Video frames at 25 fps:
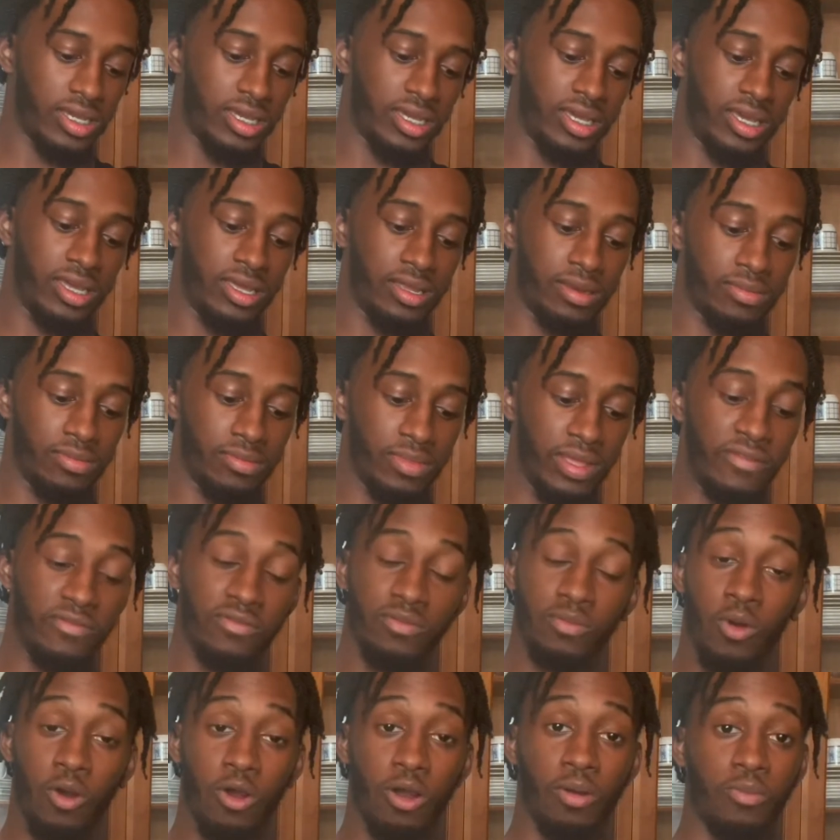and
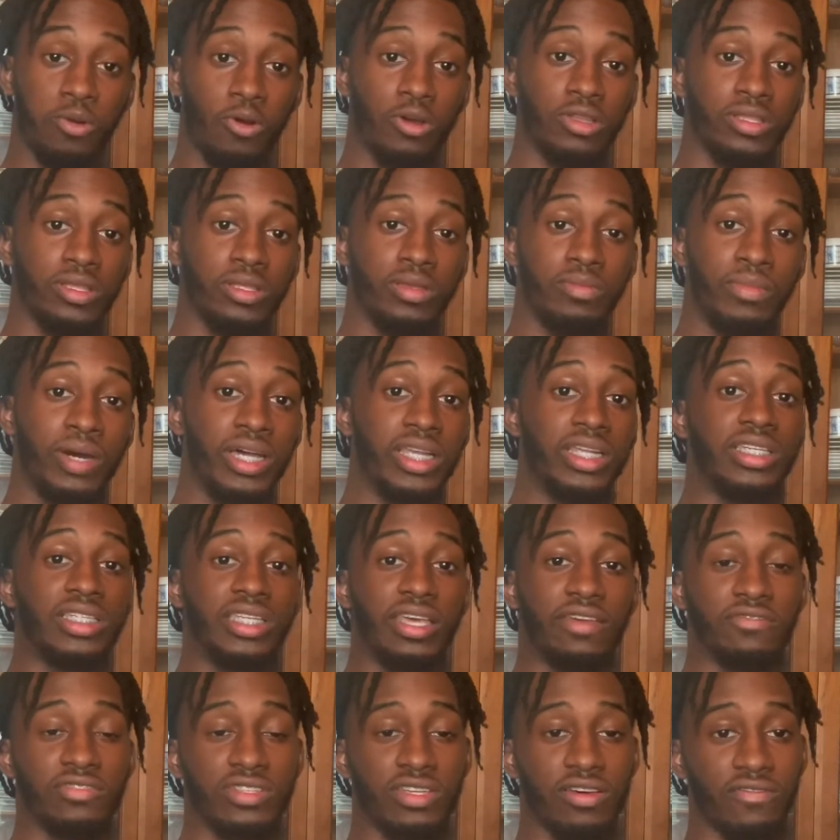even more important than the money,
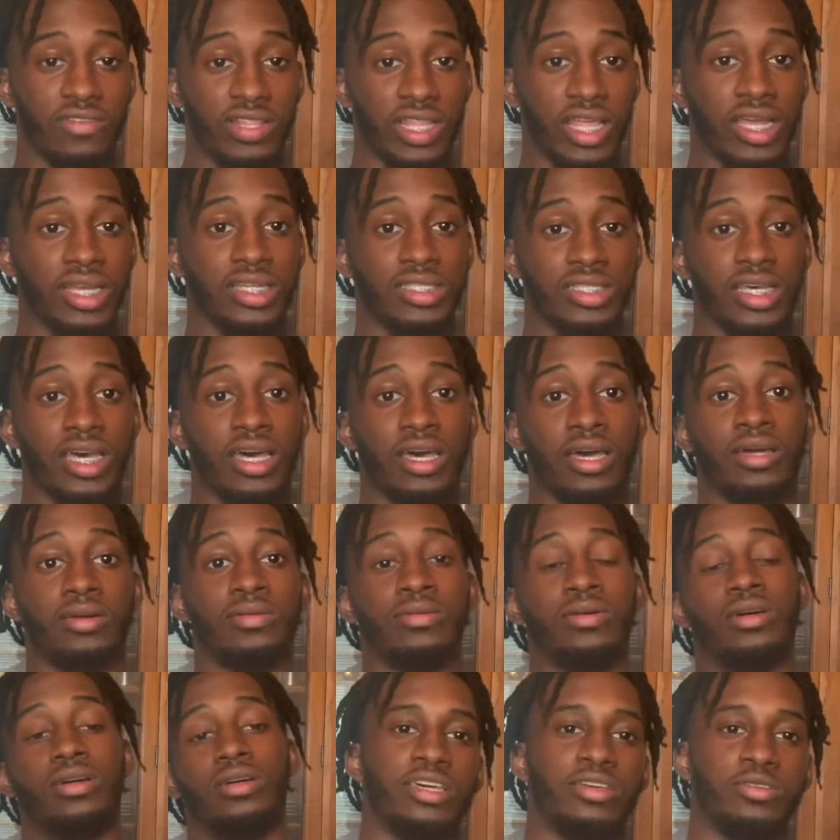save yourself a lot of time.
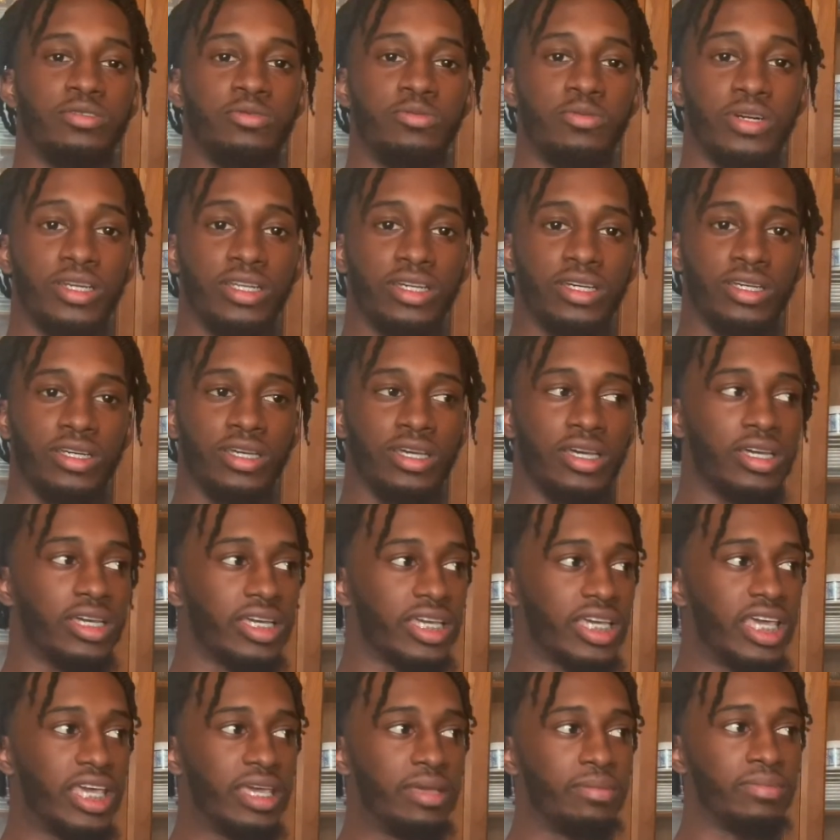If you want to
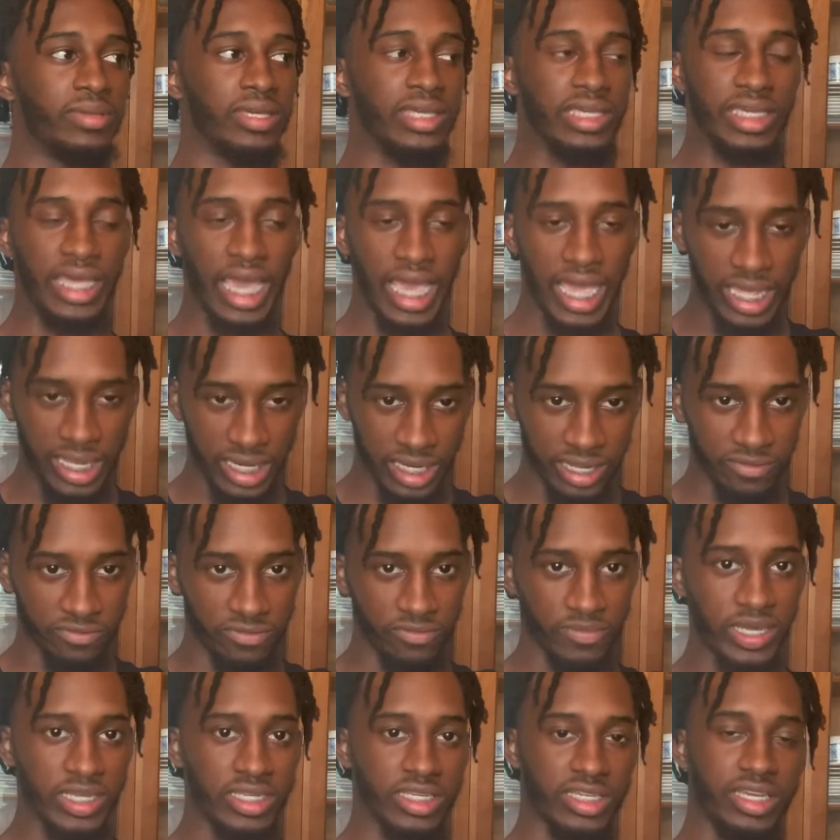keep gaining
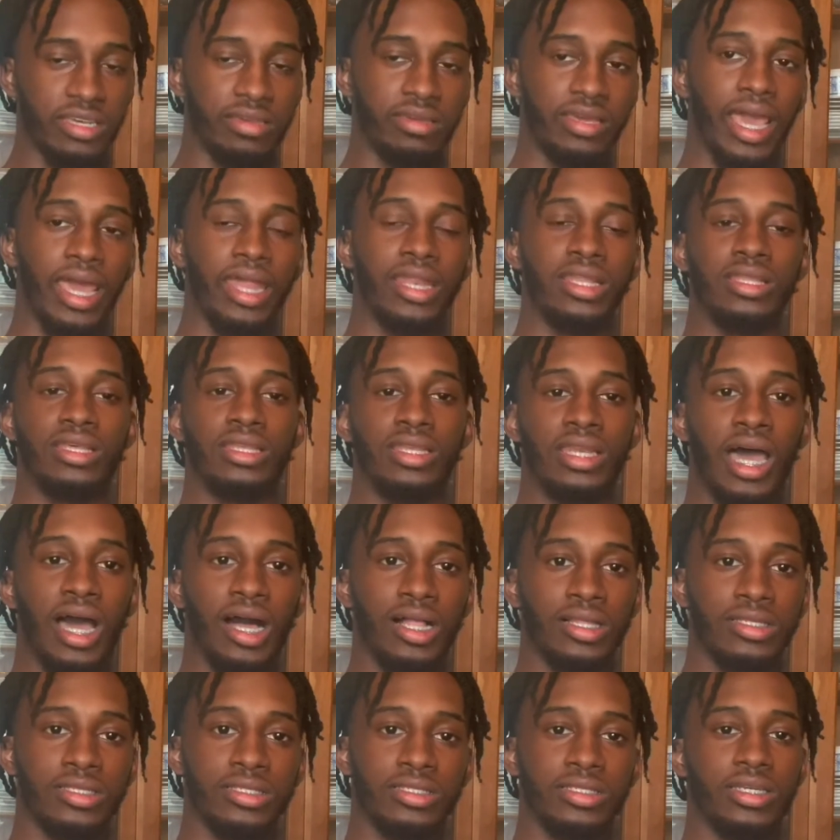information, keep gaining the
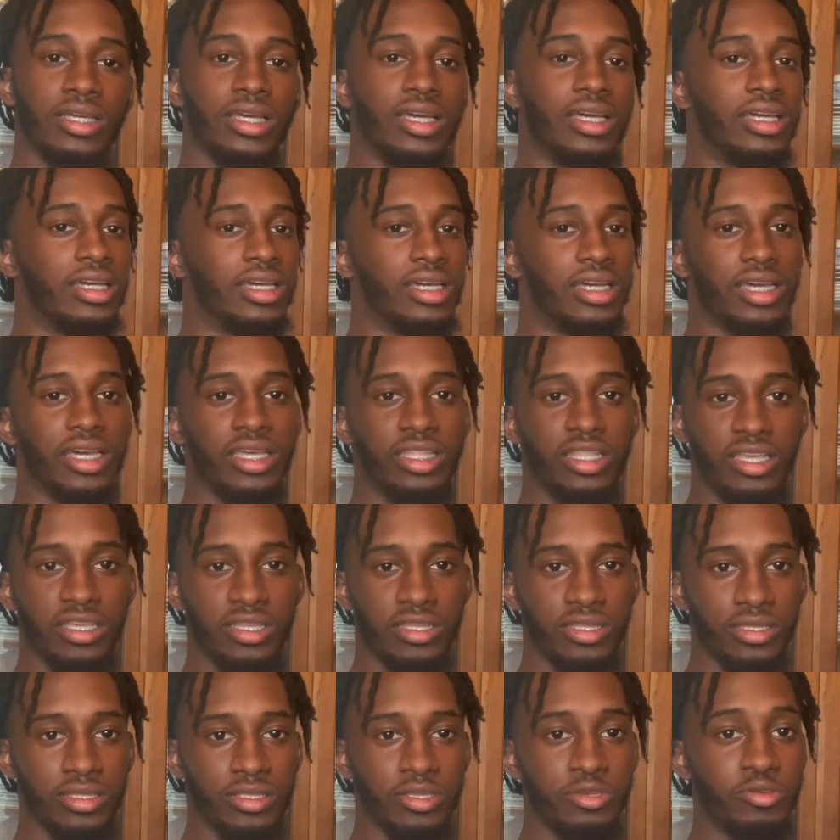knowledge, and
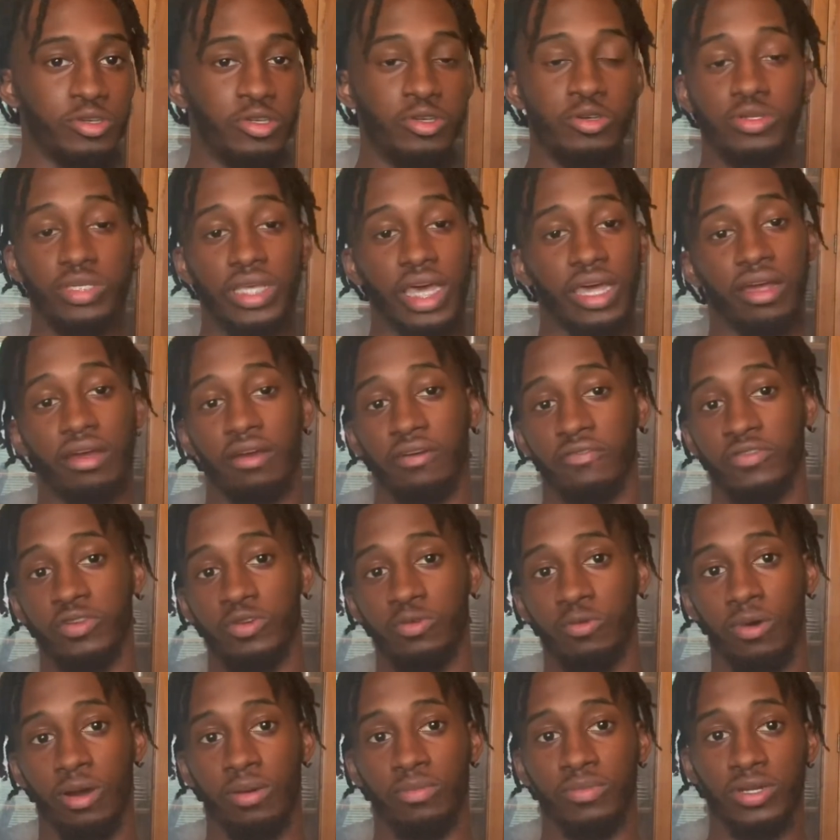then you use that however you
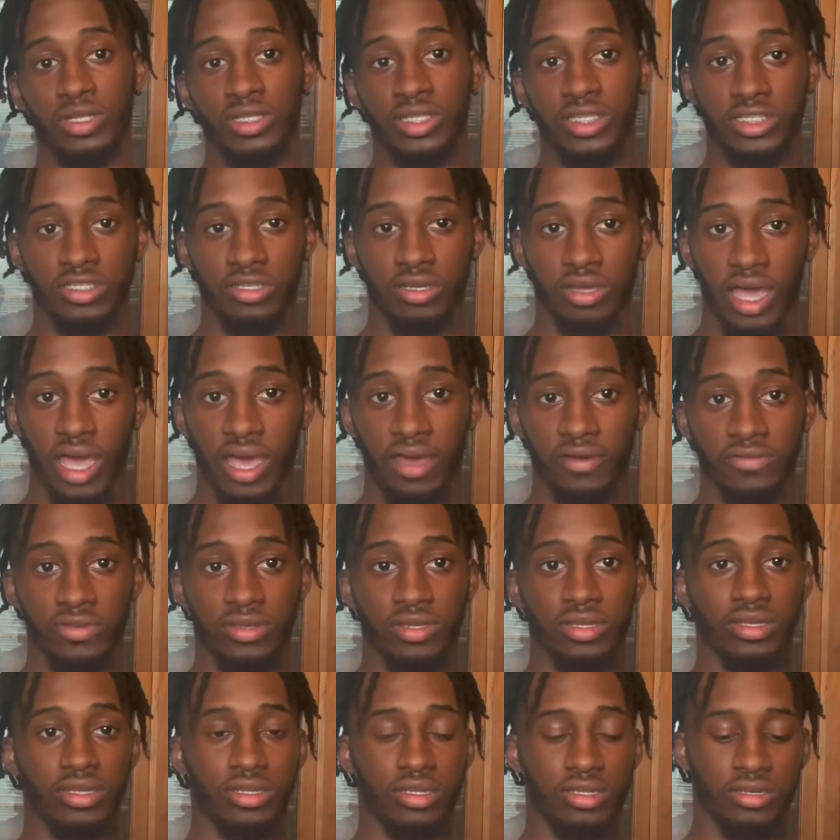want, but at least you'll have
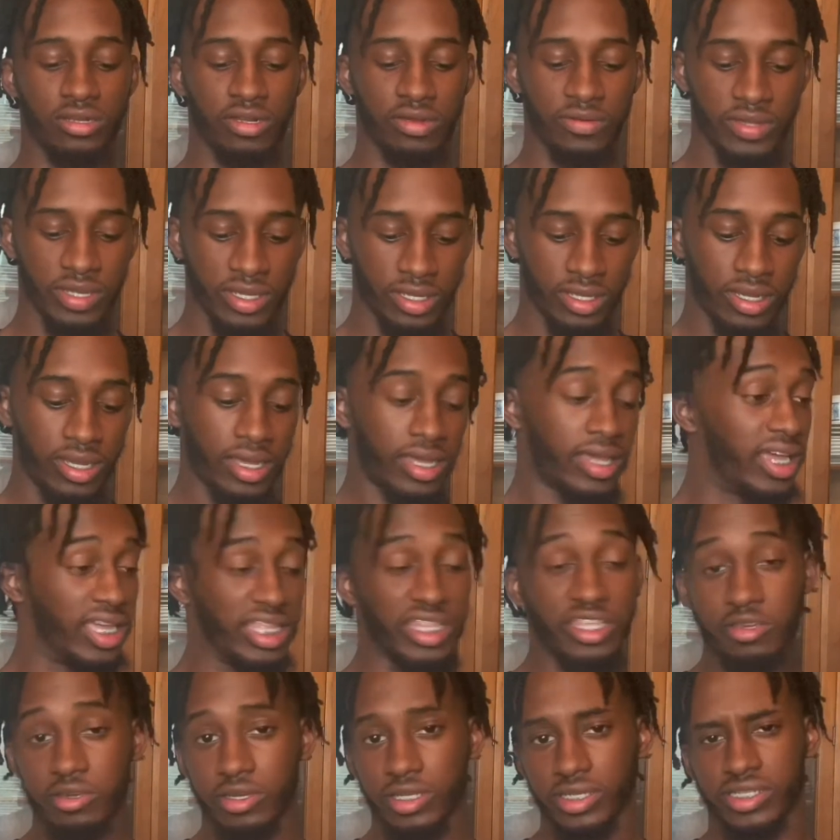it. You know what I mean? And
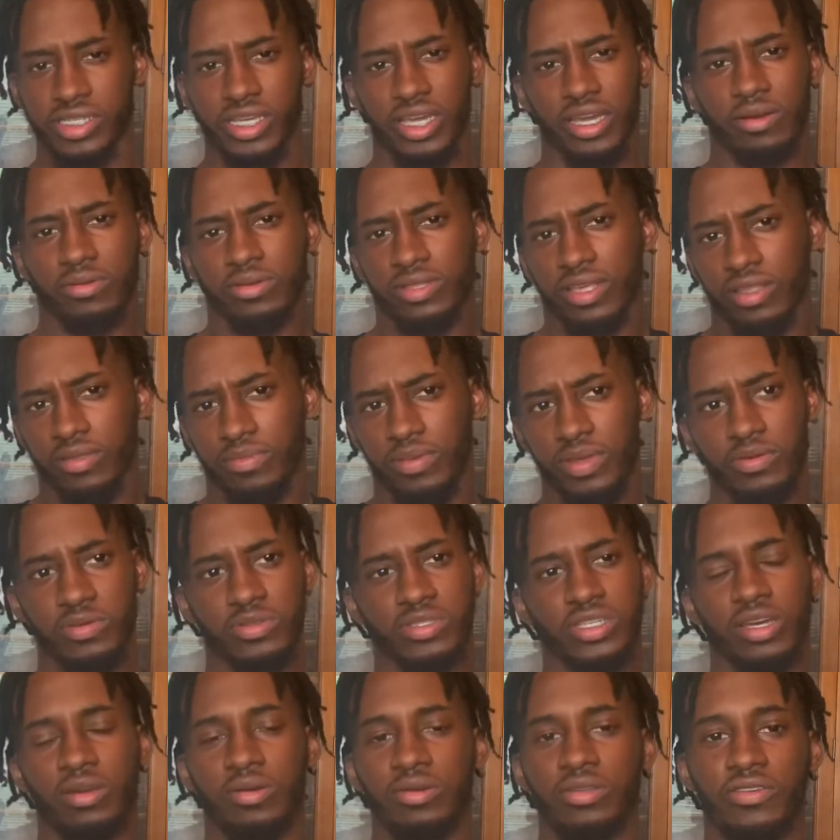then you can share it with other people,
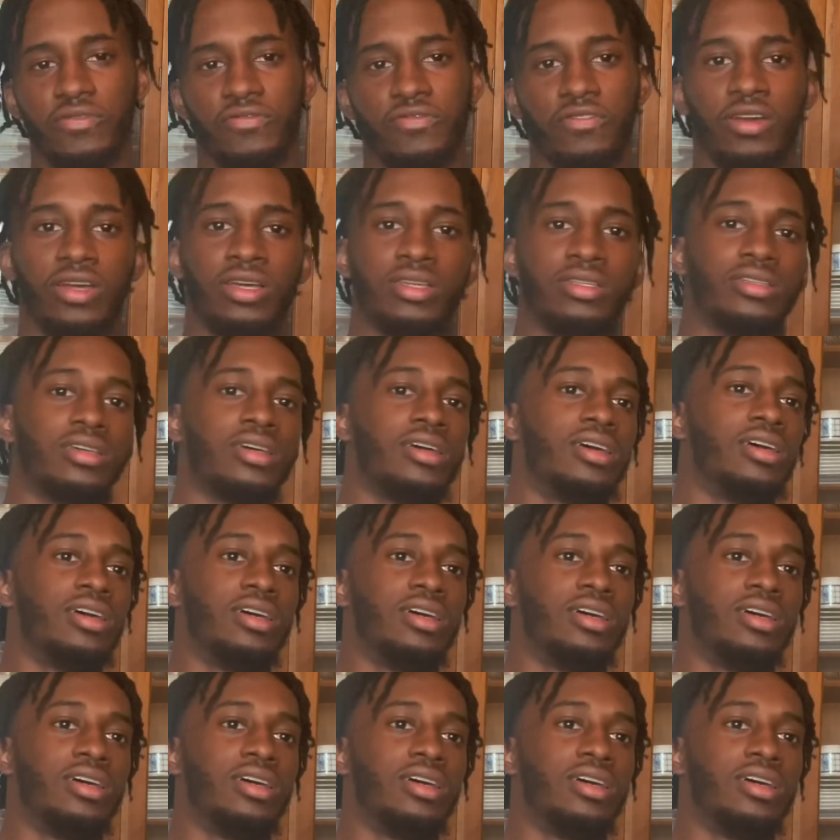share it with your friends,